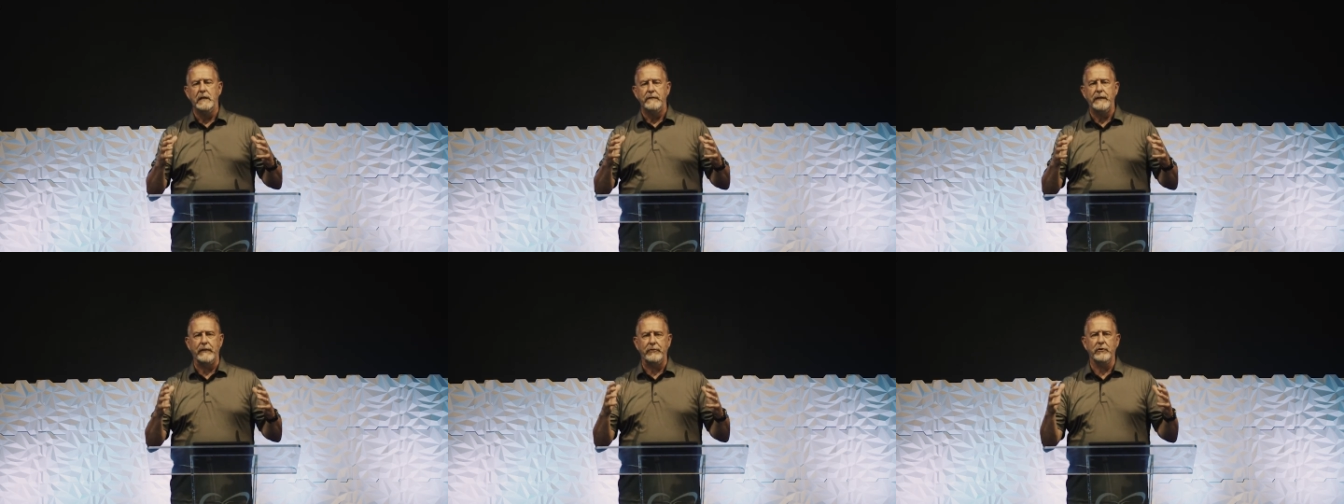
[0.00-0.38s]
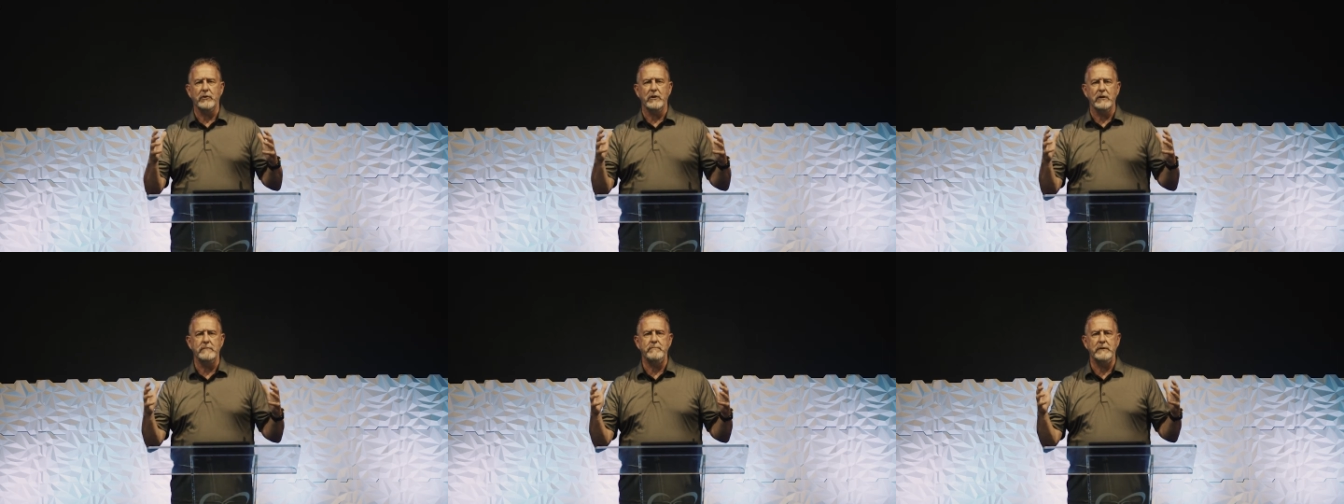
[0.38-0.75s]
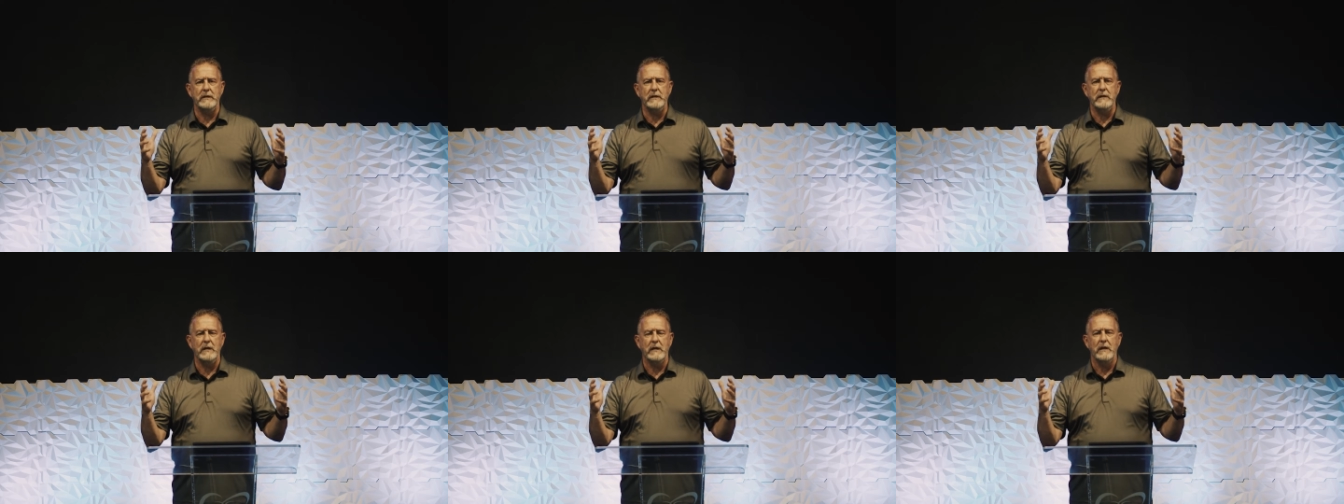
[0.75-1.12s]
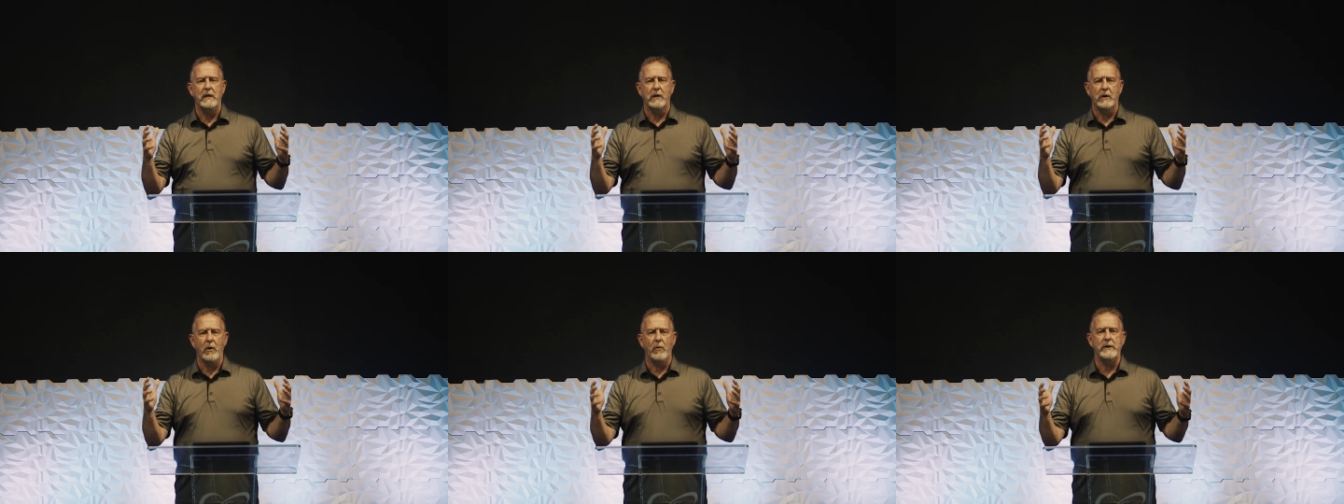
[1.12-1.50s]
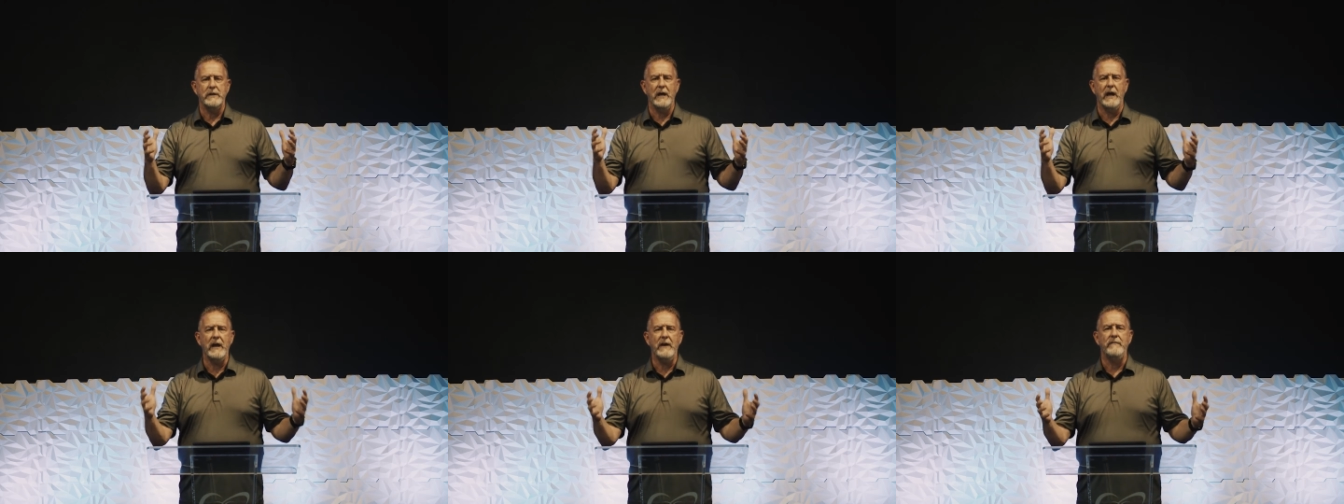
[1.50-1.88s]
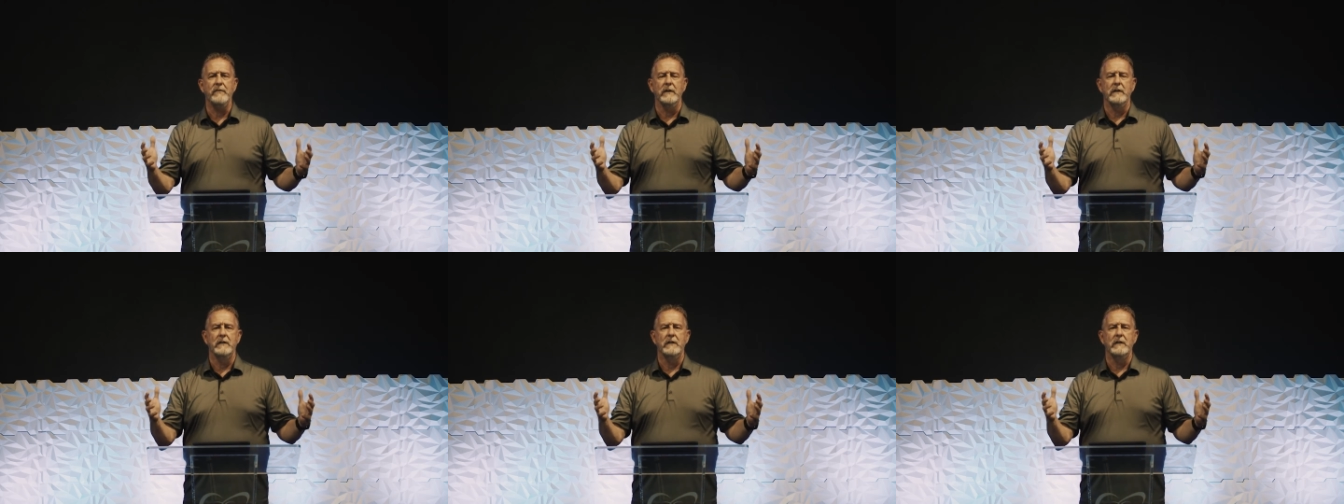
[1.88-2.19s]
that they're going to be going to heaven.